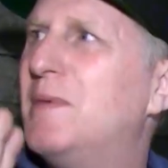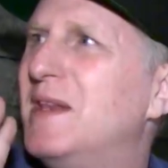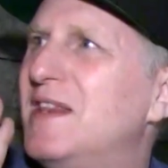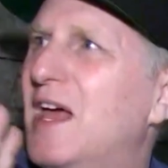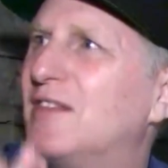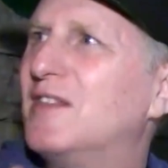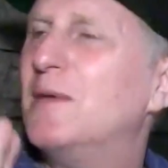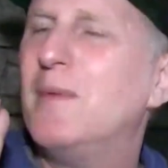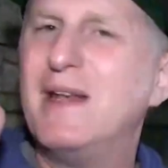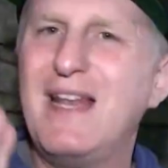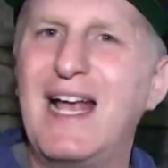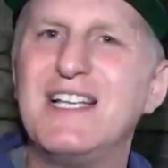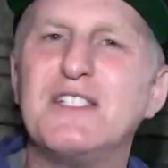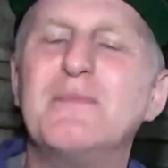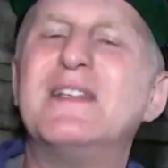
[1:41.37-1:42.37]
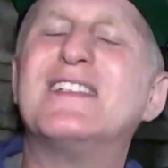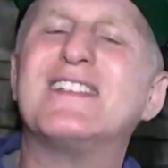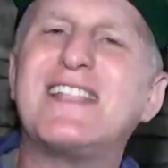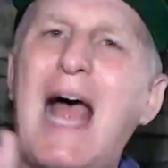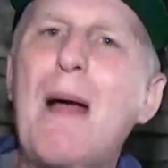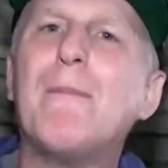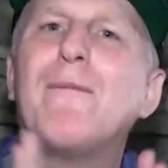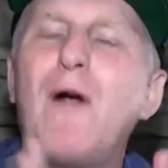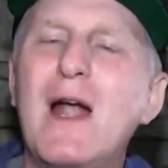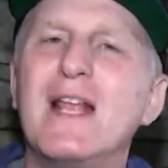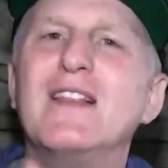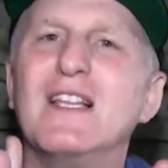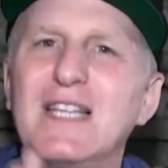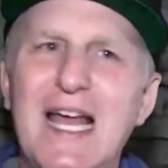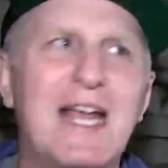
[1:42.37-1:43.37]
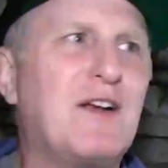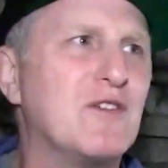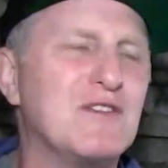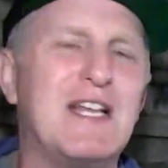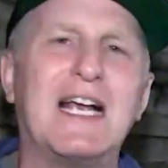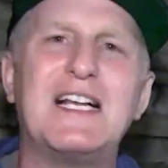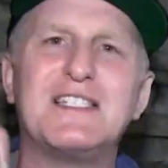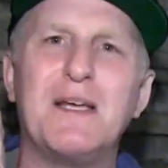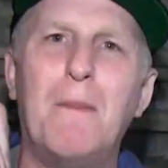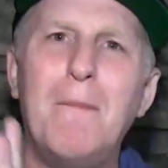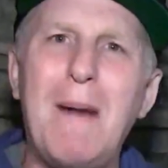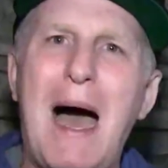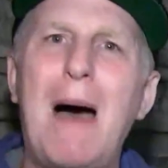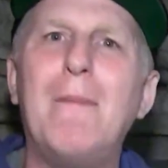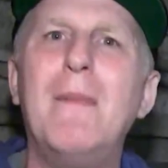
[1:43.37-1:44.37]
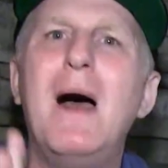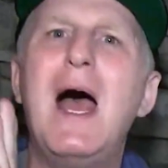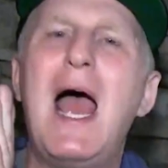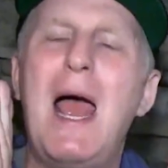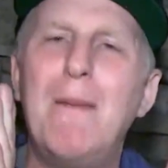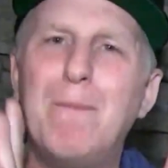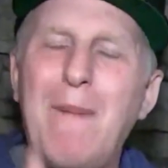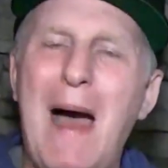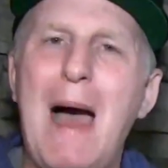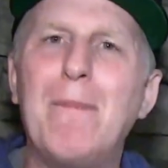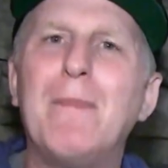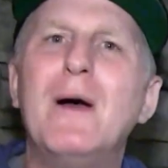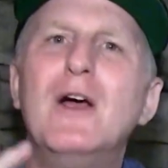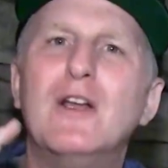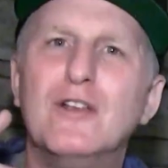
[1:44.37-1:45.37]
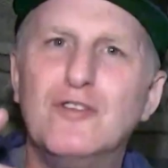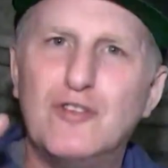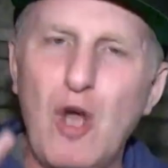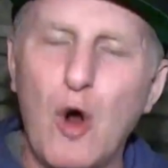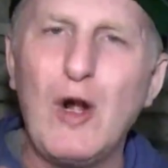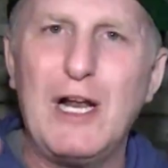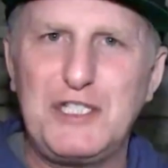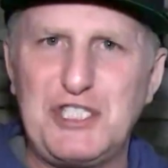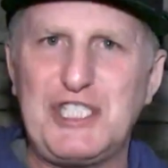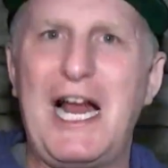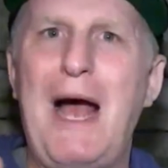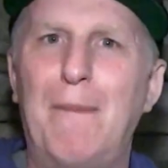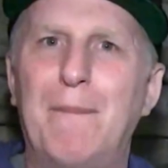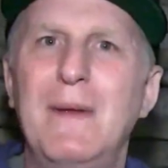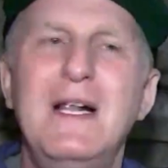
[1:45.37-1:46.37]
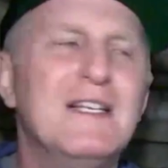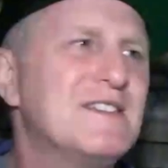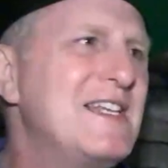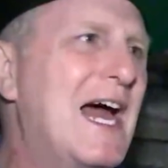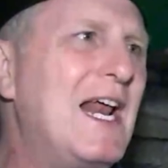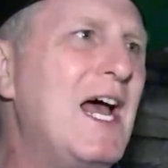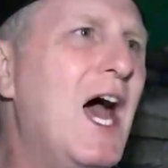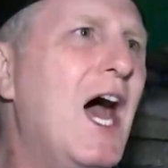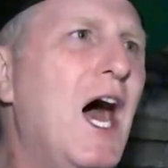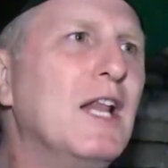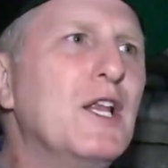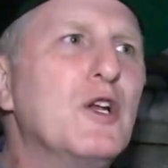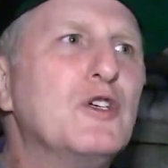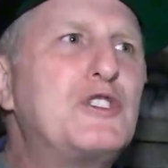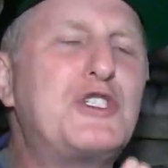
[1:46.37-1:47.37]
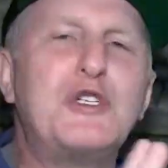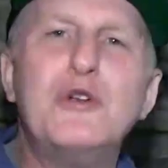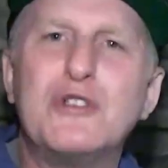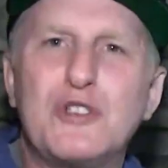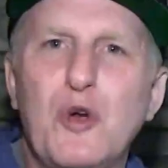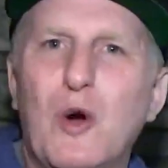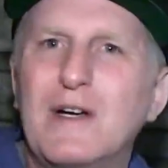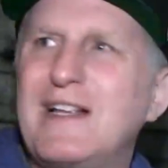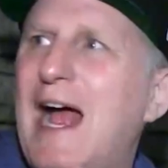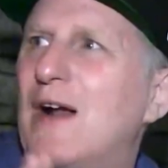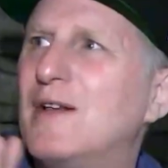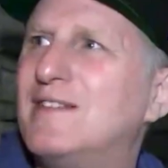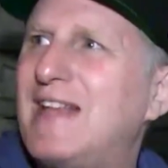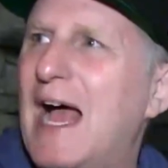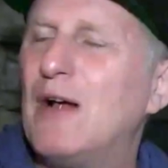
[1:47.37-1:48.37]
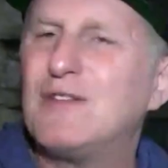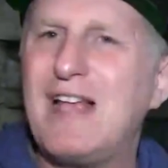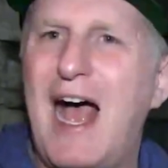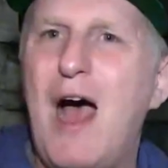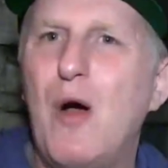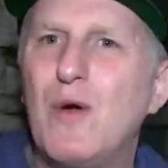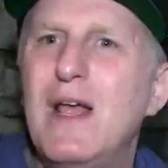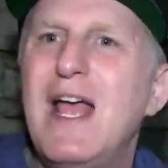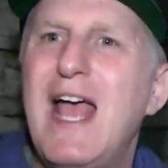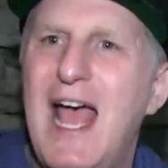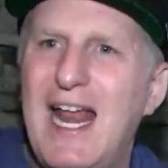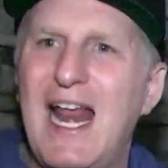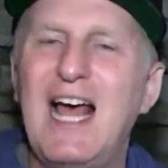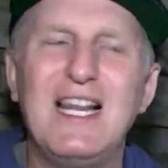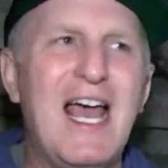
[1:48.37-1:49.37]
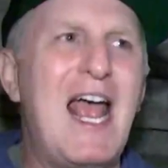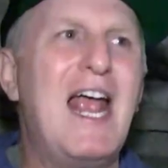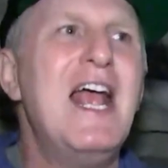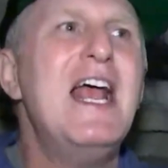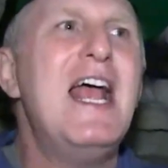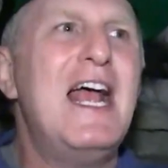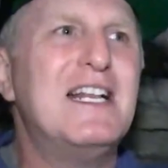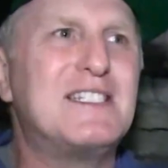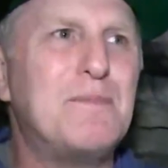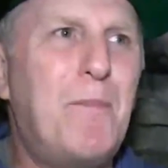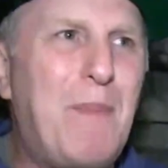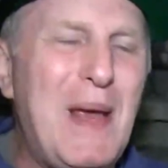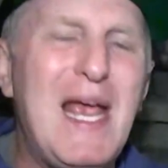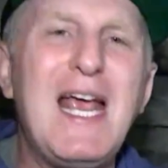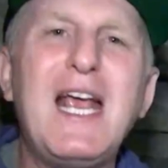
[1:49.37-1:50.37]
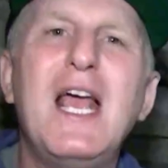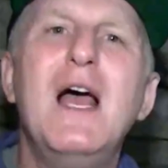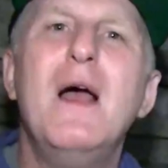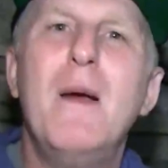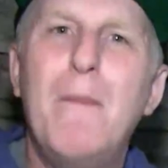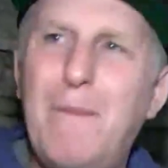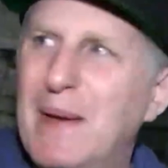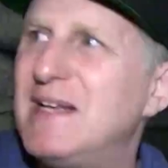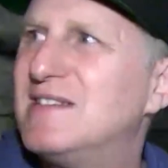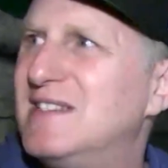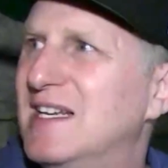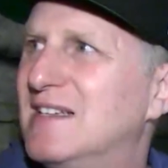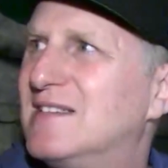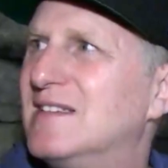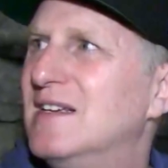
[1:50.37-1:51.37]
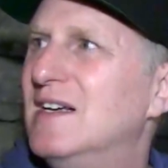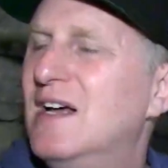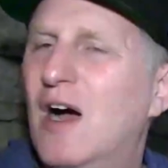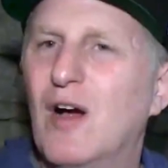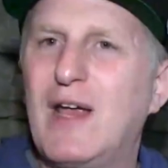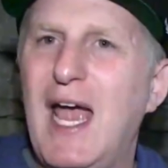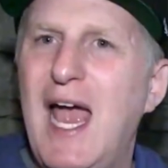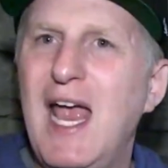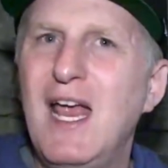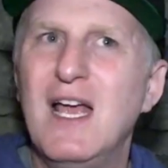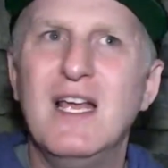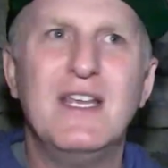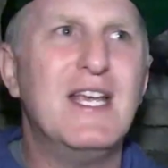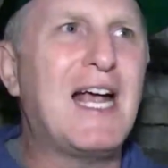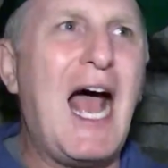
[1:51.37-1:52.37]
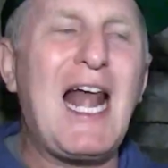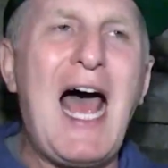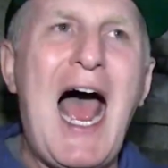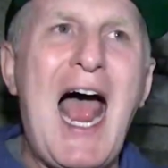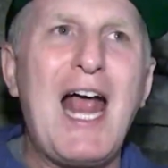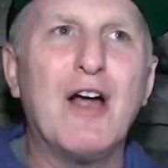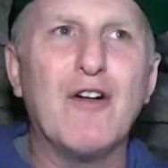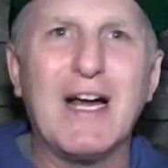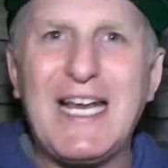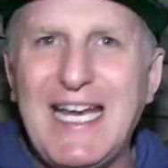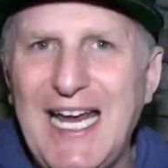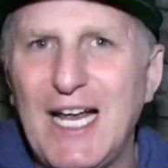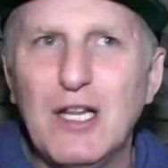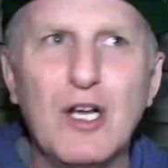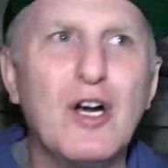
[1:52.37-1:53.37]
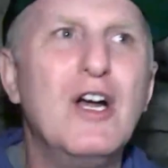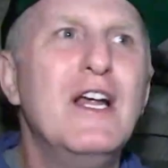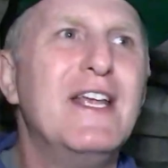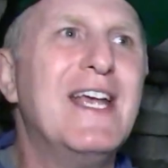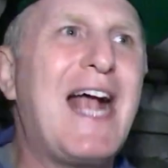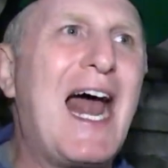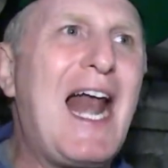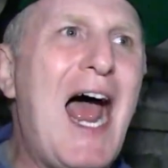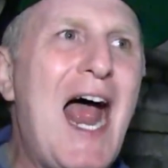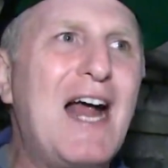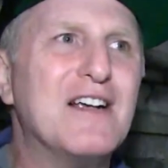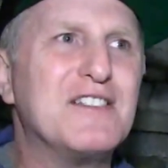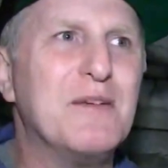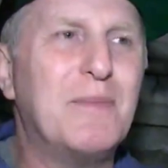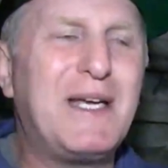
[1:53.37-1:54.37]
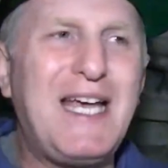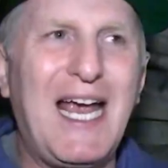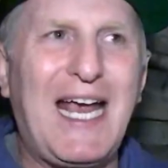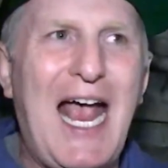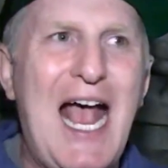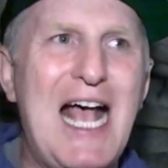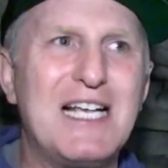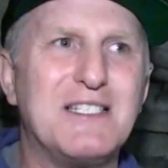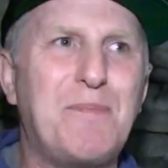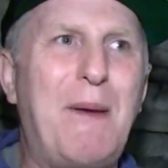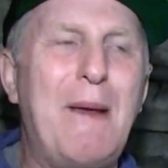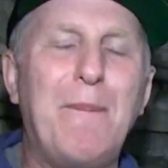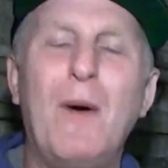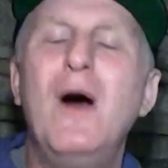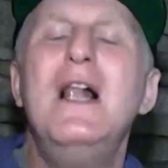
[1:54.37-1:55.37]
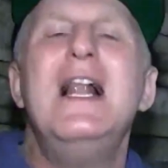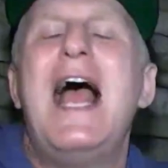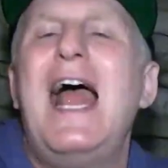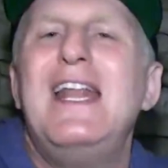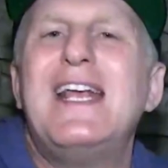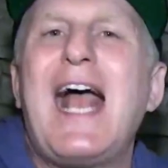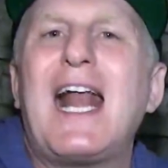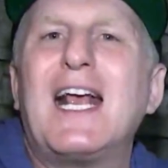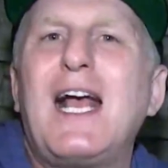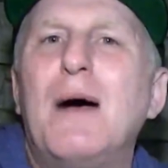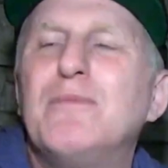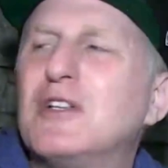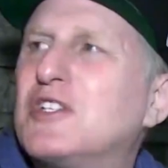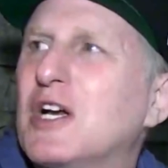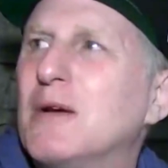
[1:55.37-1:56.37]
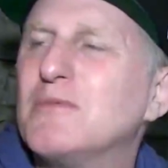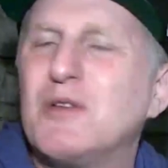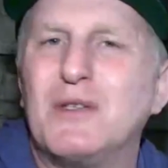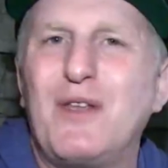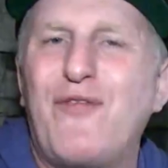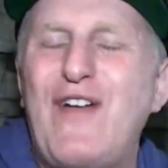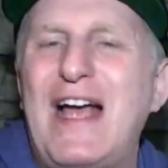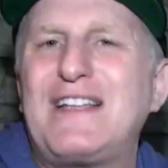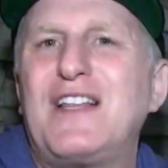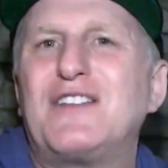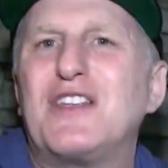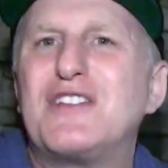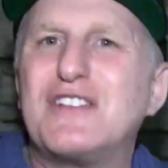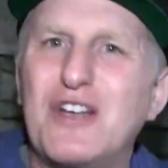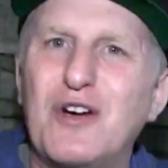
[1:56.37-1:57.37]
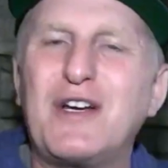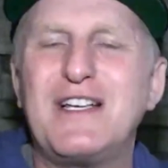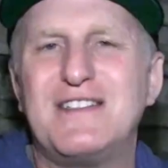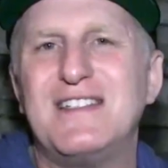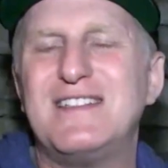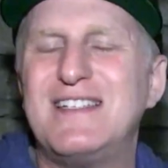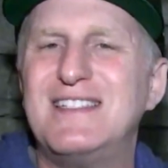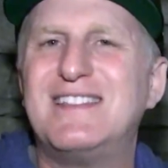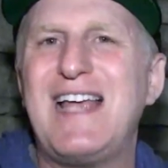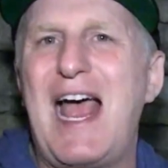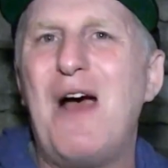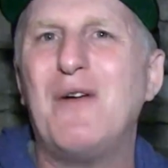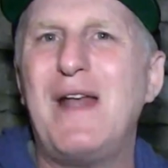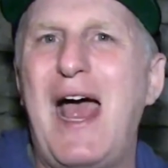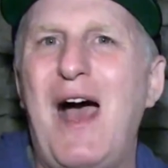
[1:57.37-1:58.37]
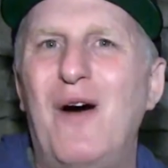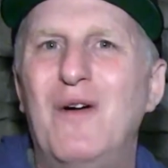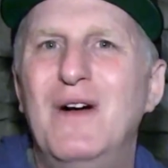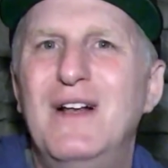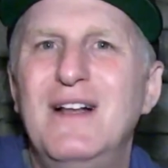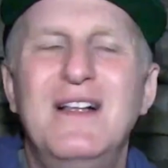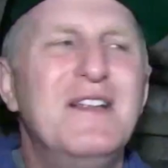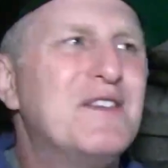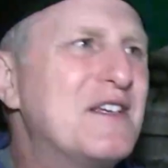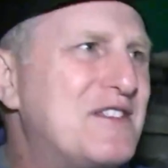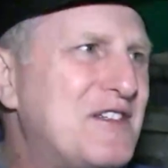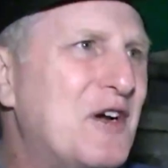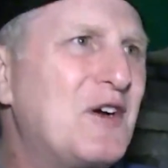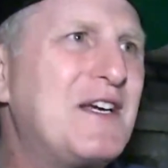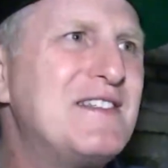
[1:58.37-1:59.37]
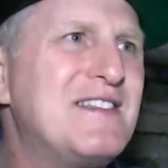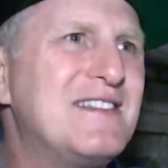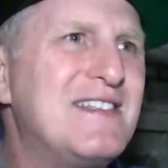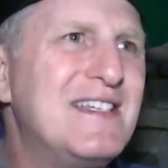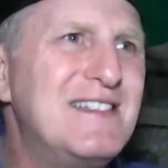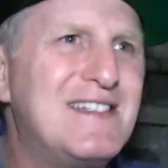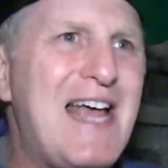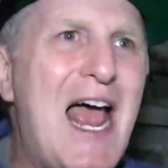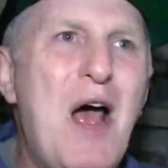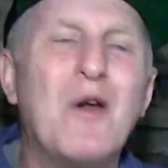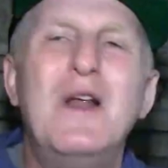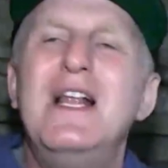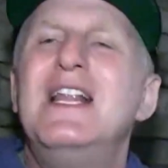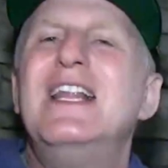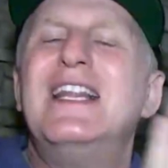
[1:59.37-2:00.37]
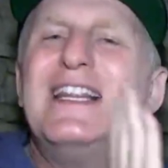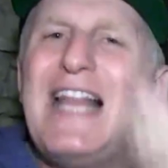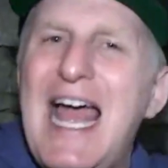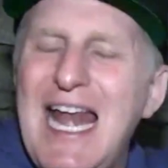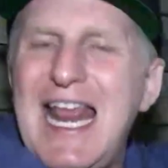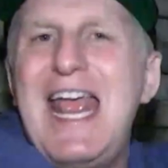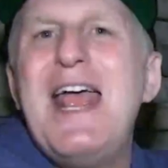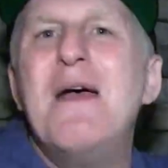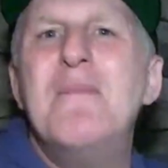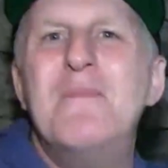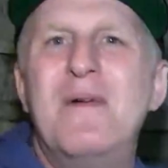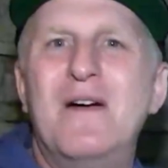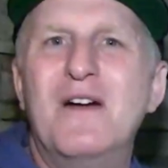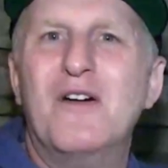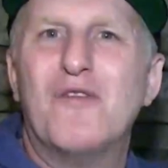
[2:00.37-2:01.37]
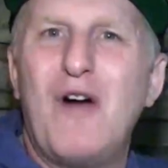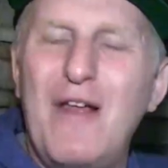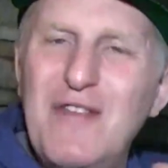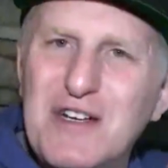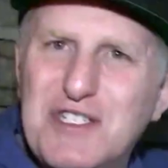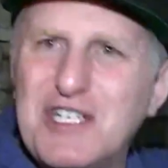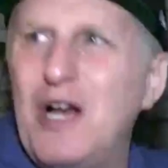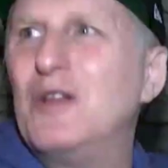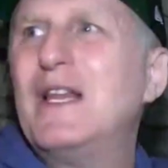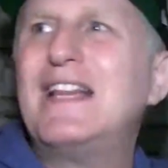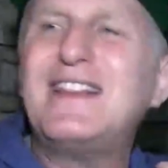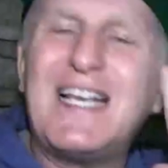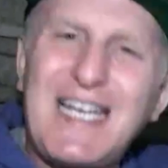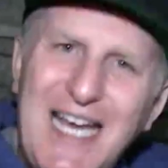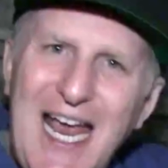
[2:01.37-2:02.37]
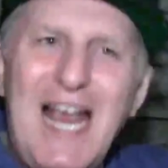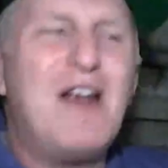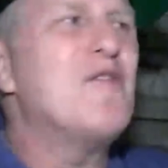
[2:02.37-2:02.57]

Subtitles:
been nothing but nice to me. Stop running the Lakers like it's a mom and pop donut shop. It's not a little shoe store down in downtown in L.A. It's big business, okay? You got to hire a killer. You got to hire some kick-ass people. And you got to come to terms with the fact that the circus is in town now. The circus is in town. Let him run the show. Let the king